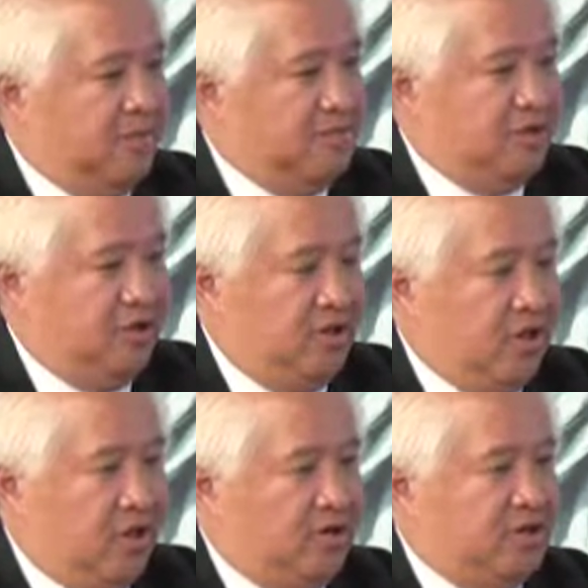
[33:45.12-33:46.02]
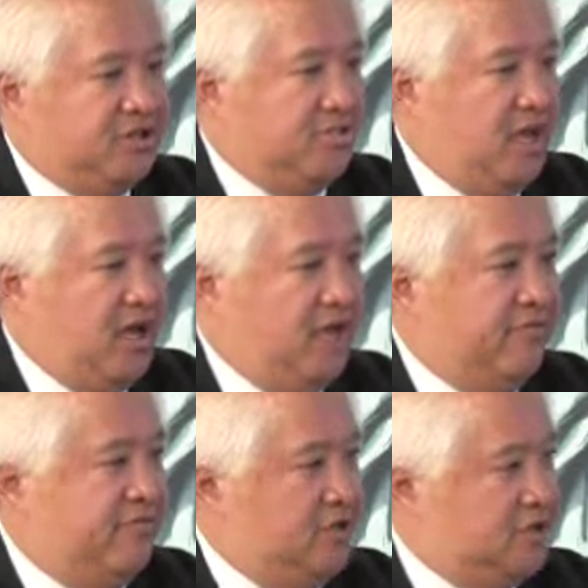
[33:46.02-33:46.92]
to the utter dismay
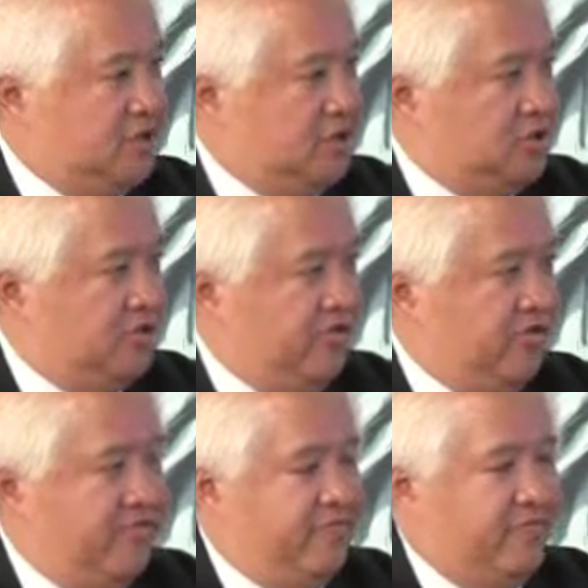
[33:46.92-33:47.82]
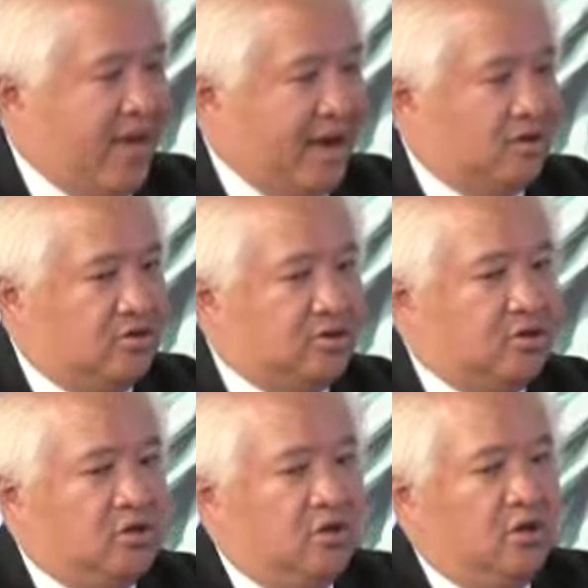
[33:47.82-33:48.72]
of his conservative backers,
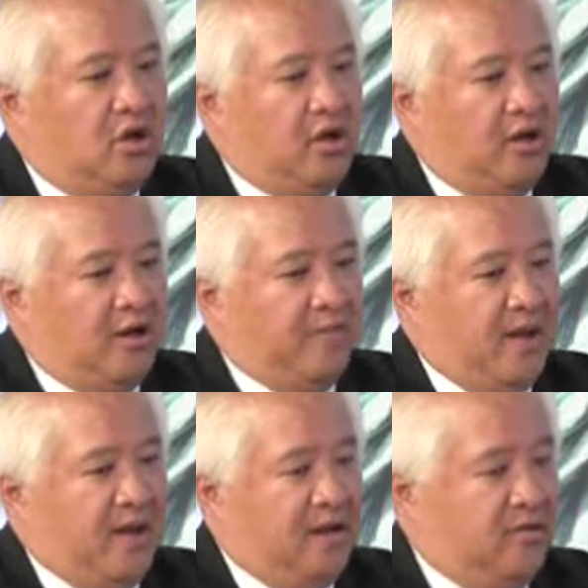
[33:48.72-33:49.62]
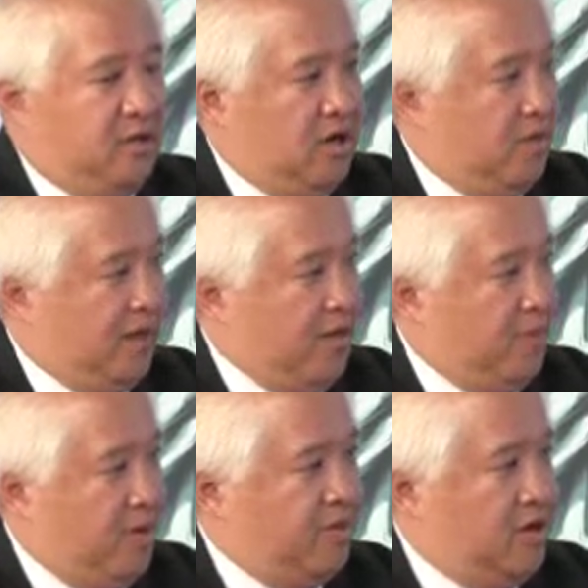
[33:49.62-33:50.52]
and allowed
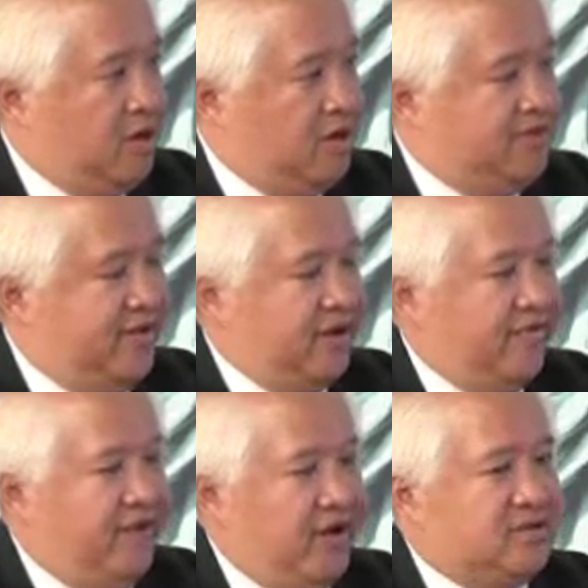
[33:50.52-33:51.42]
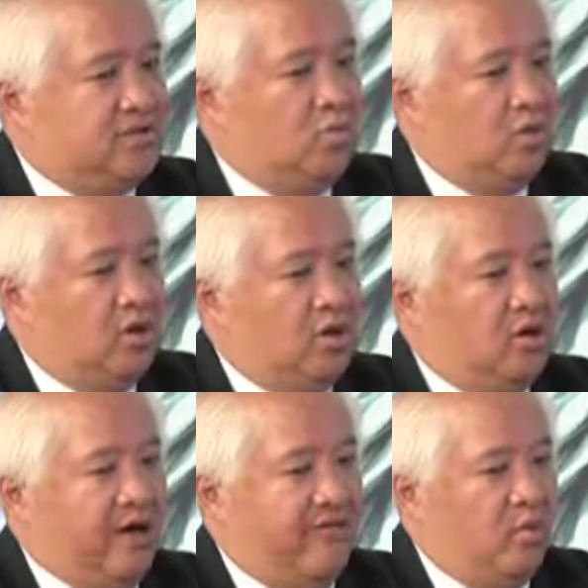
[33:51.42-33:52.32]
Obamacare to take effect, where
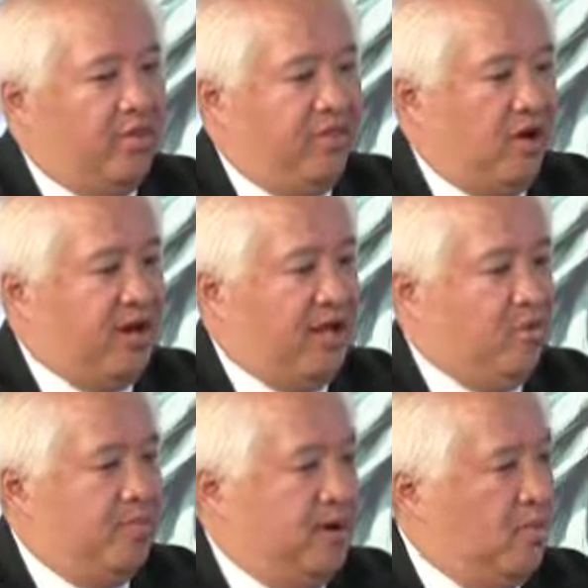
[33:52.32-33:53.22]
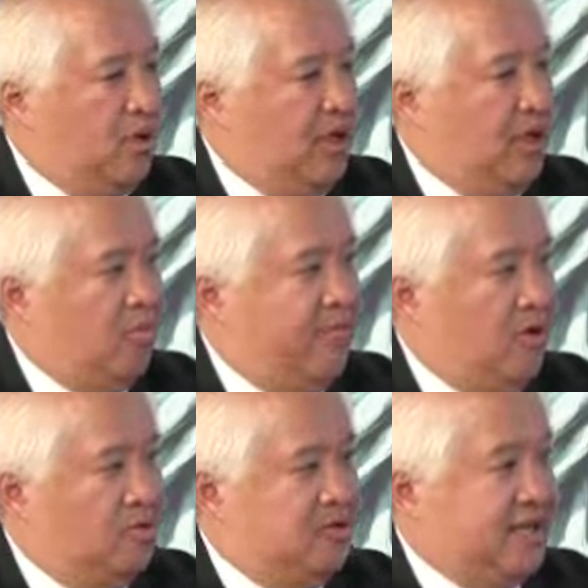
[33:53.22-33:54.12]
everyone thought he would be a reliable
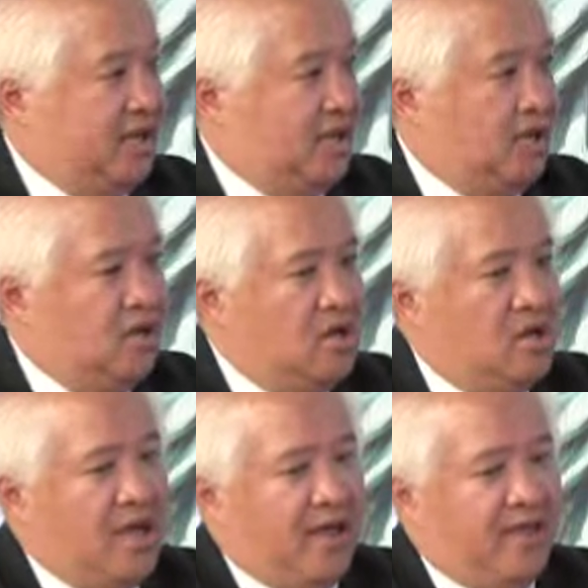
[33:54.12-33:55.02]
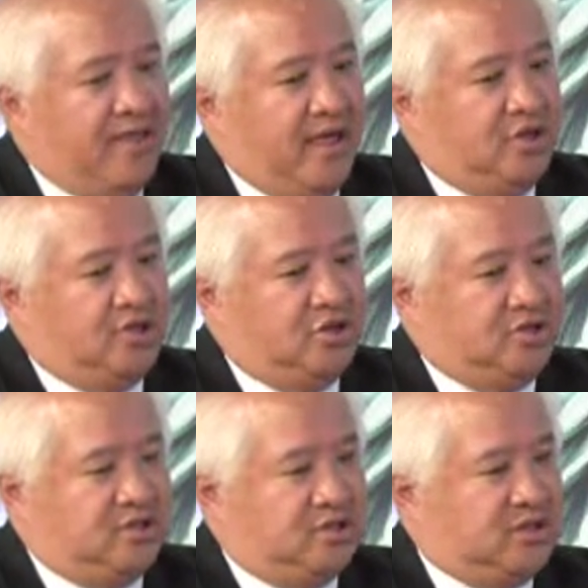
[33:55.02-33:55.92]
vote to kill it, and that
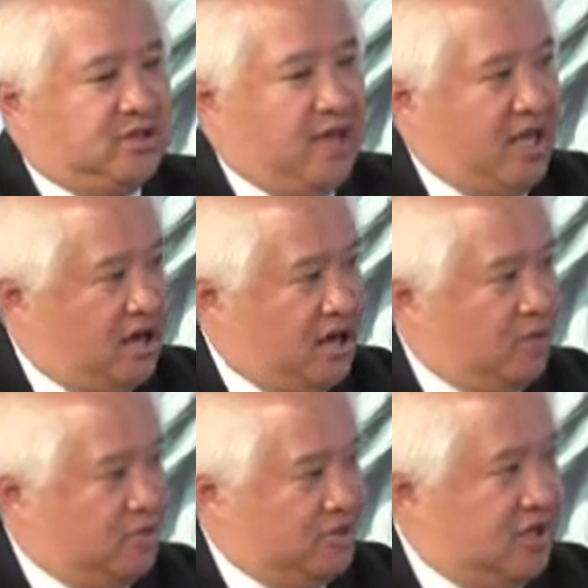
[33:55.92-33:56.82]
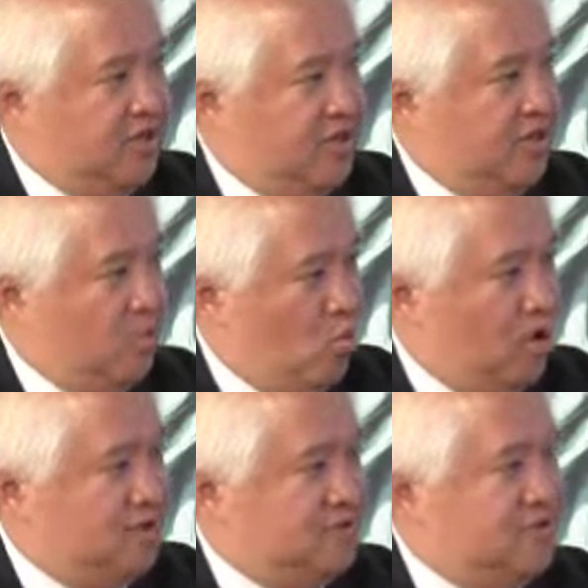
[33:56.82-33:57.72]
Justice Kennedy was going to be the
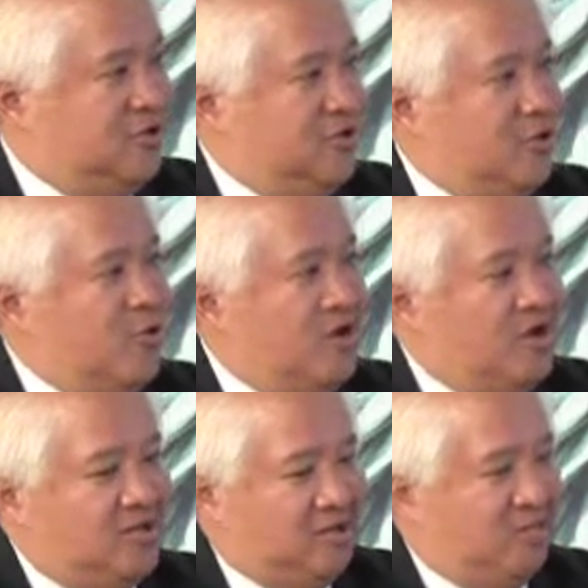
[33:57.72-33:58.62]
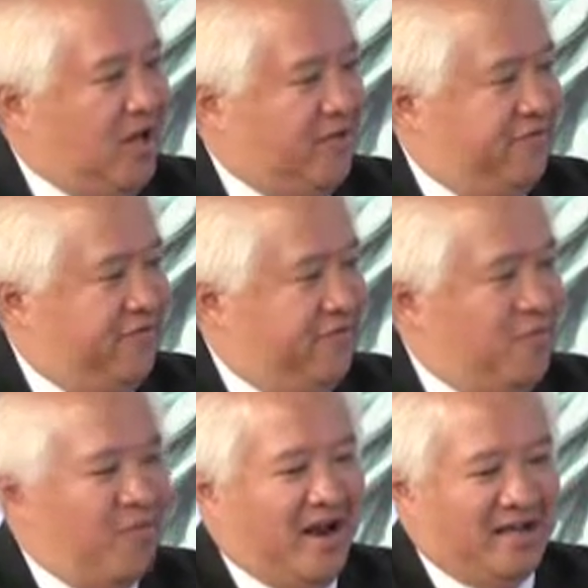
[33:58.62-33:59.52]
one to supply the 5th
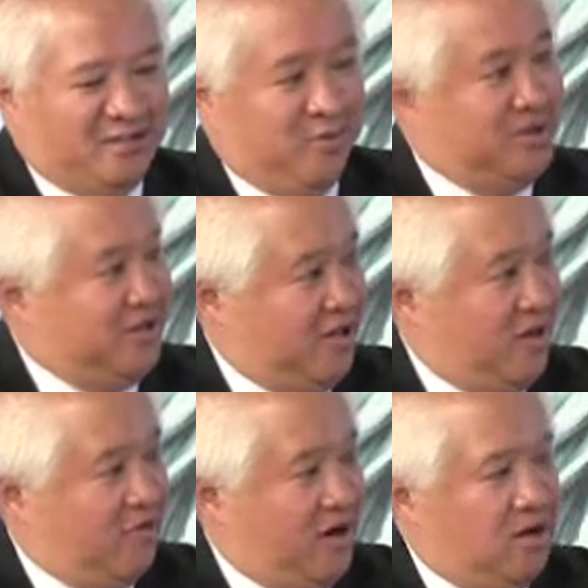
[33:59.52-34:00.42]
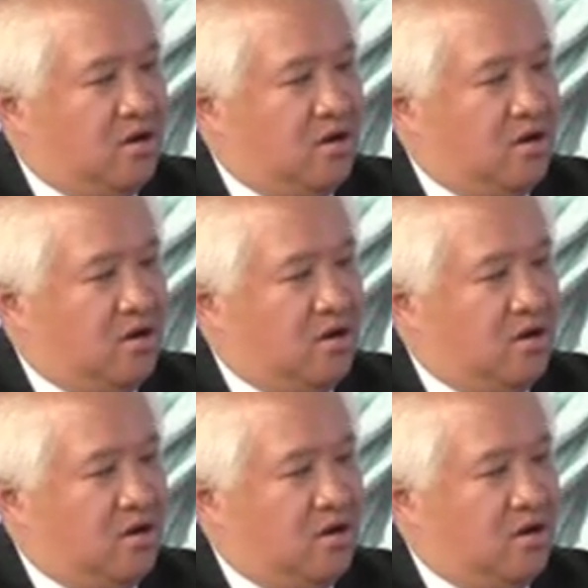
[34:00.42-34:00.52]
vote, but actually it was the other way around.